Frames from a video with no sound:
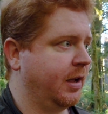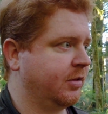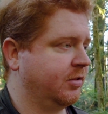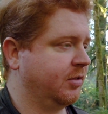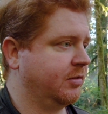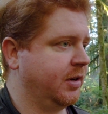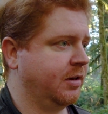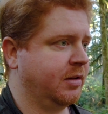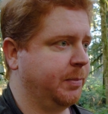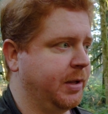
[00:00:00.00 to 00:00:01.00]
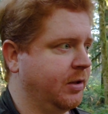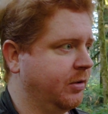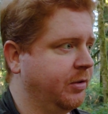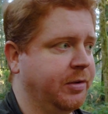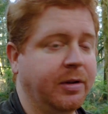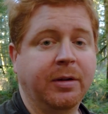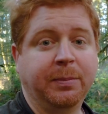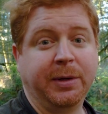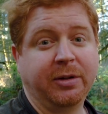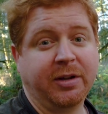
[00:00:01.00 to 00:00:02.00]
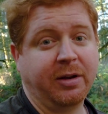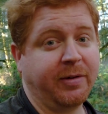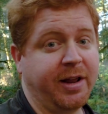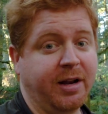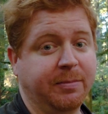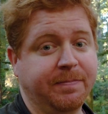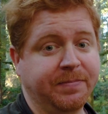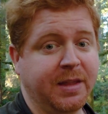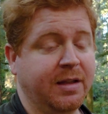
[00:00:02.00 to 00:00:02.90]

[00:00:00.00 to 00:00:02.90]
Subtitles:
Actually, that's great. Uphill, be looking right at him.